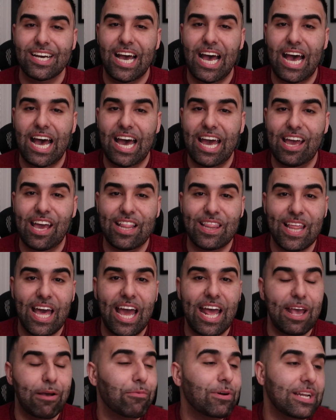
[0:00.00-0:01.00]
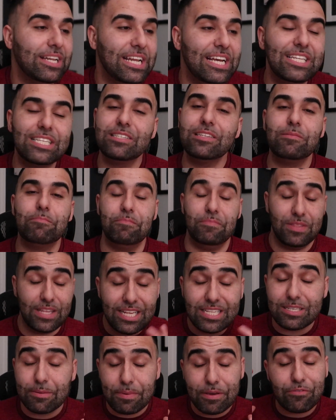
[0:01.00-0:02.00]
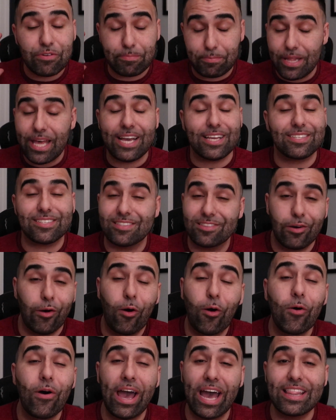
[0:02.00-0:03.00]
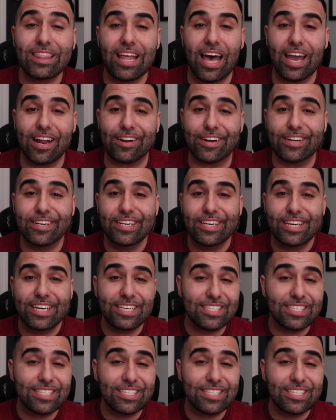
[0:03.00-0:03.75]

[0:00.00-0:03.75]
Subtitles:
and that it would need to be replaced, the whole headliner.